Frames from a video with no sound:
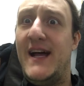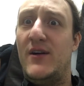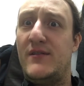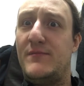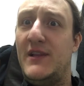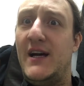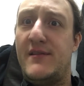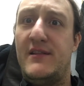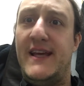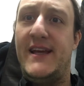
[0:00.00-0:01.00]
plus
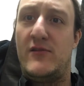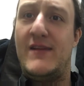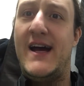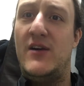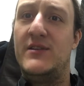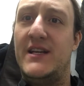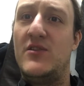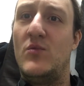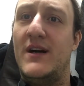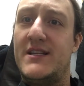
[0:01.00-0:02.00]
laying around and you want
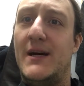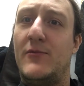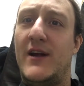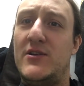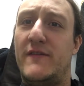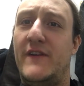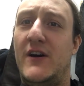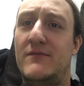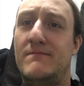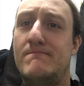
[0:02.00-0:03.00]
to upgrade your phone.
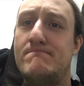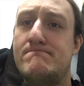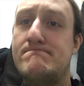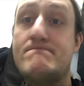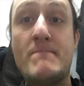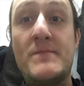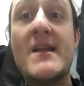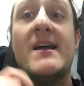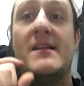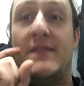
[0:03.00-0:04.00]

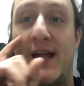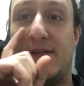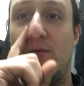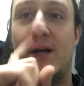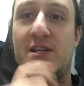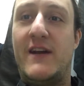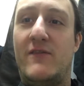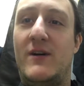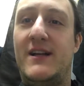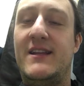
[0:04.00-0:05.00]
Thanks for watching, everyone.
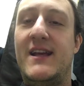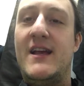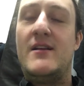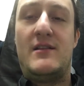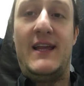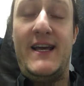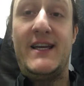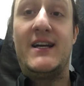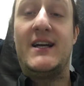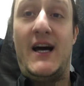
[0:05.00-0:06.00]
Like,
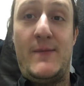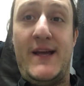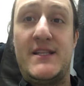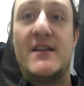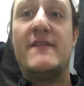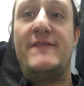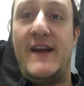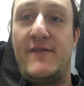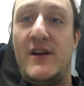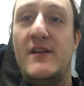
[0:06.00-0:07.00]
comment,
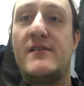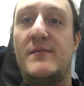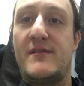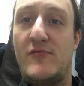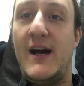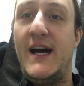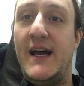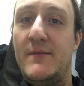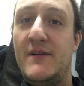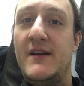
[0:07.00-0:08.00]
favorite, subscribe,
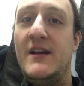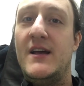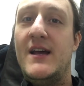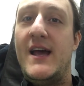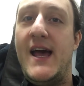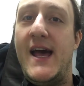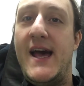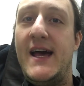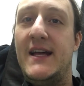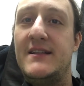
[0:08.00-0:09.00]

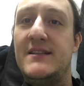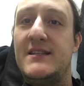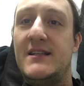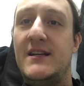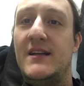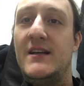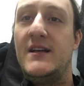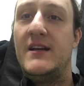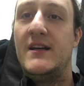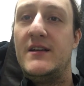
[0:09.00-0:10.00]
and
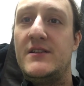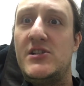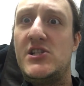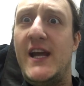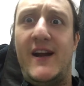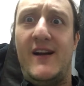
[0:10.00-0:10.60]
share